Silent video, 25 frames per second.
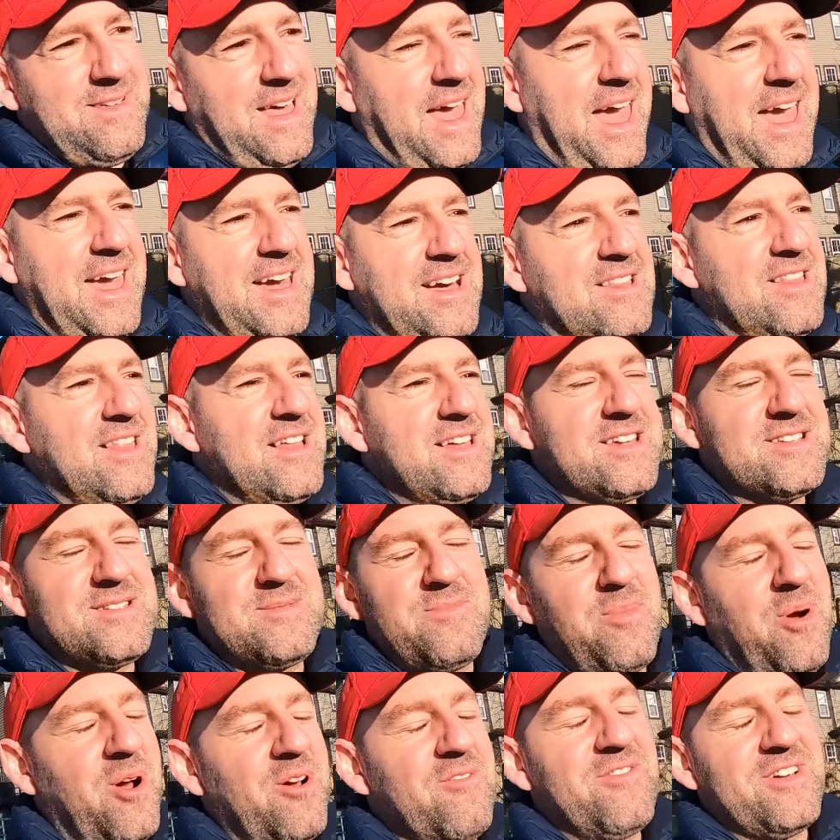Anklet is a
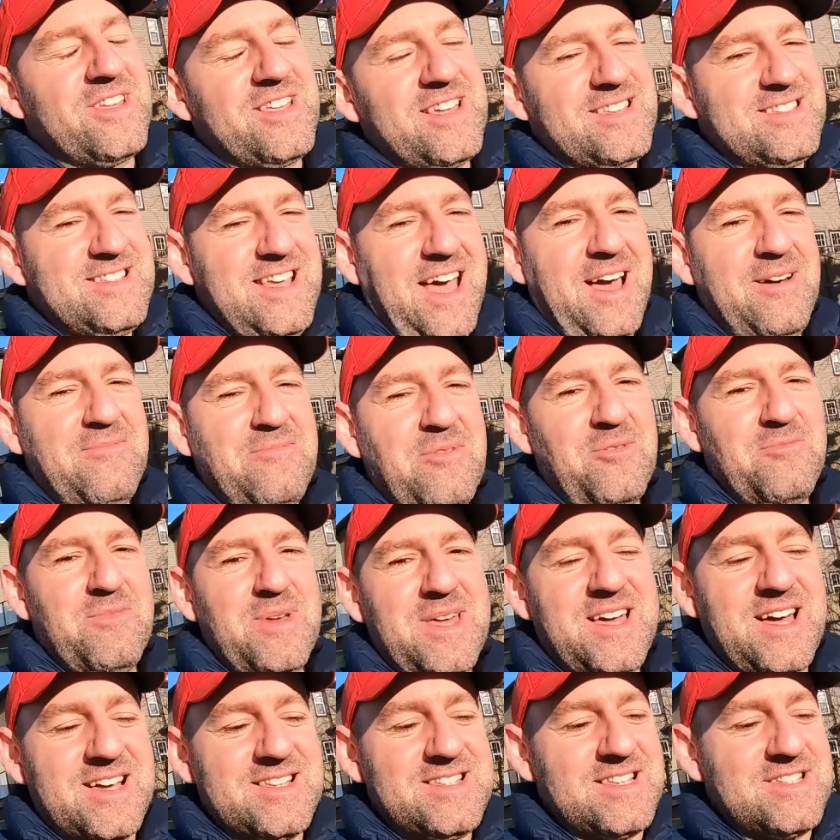perfect example
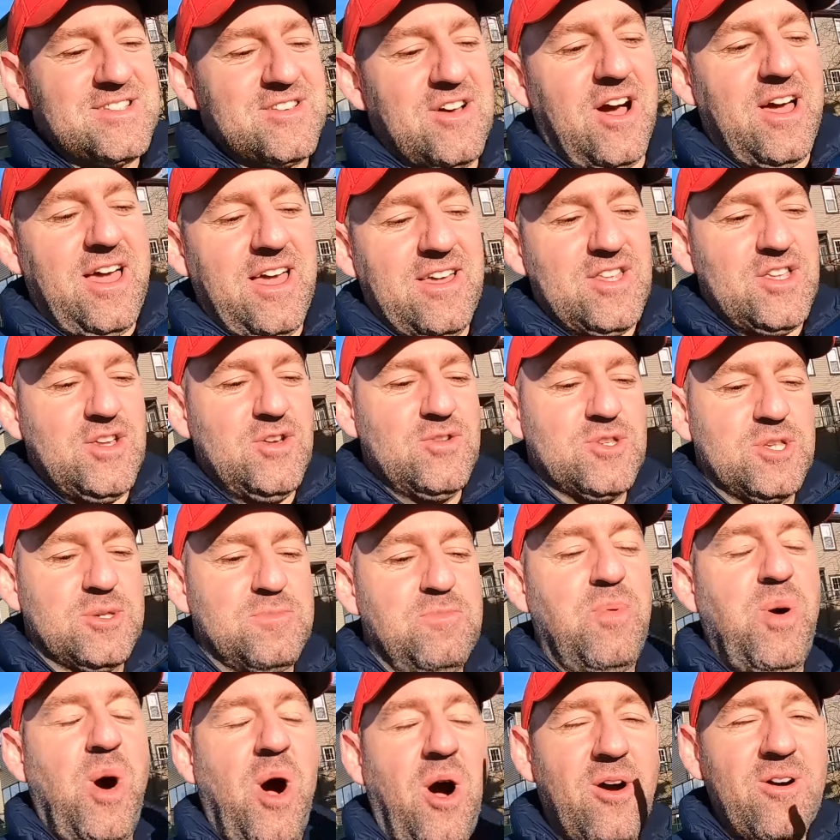because it's got it uses
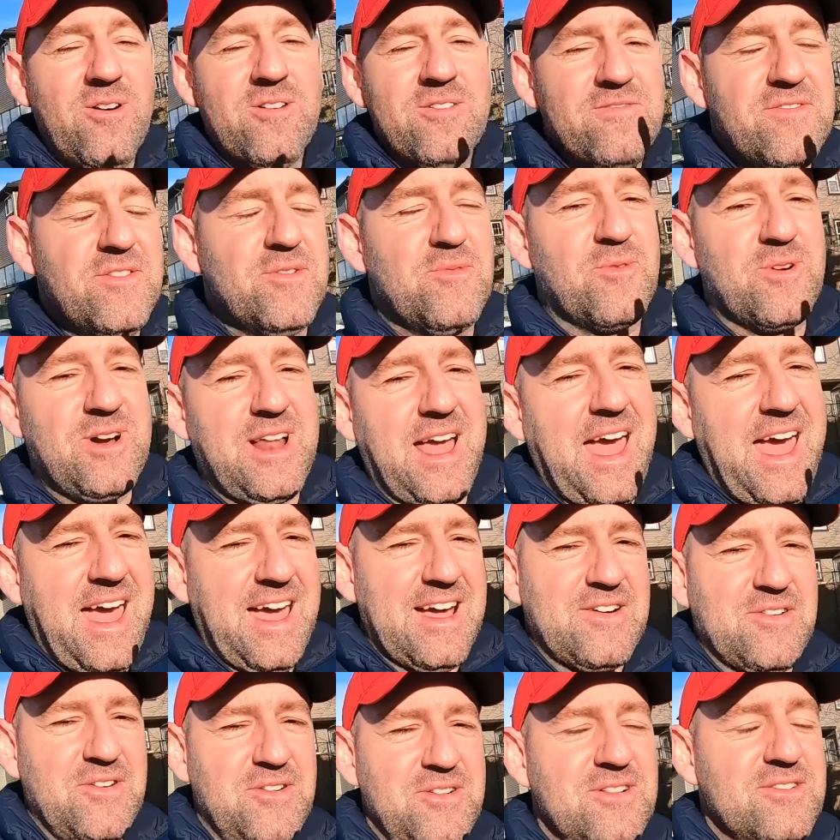part of the word
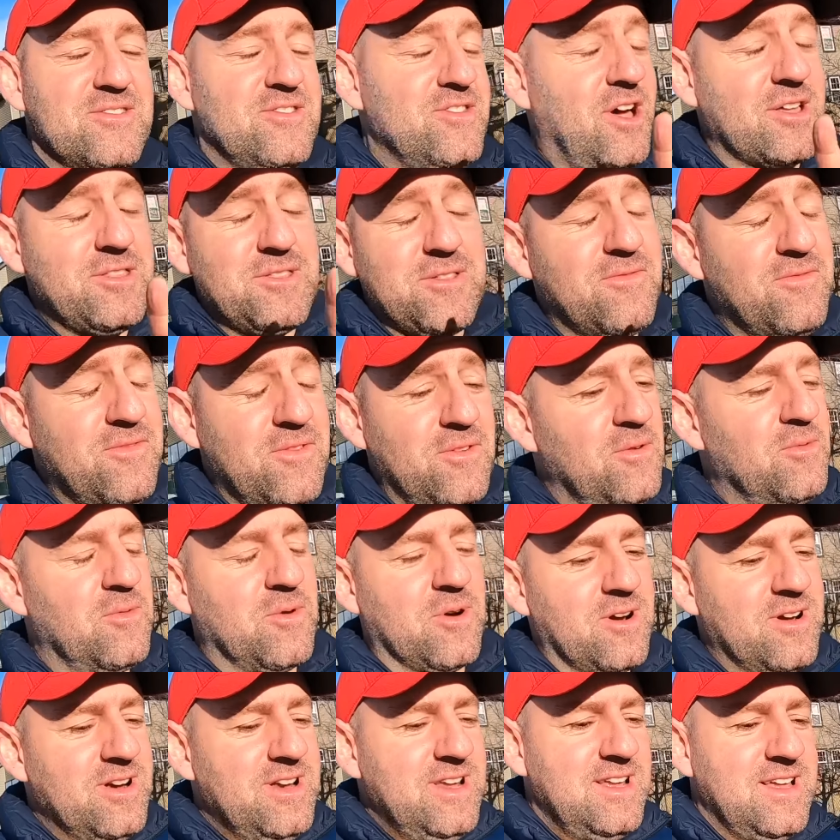ankle, not the full
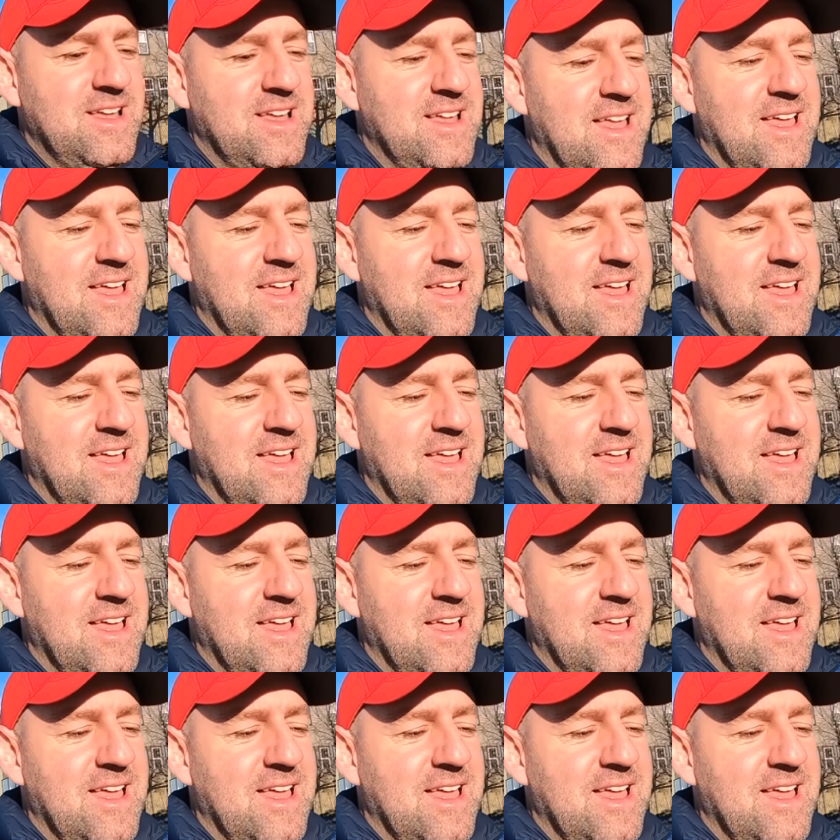word.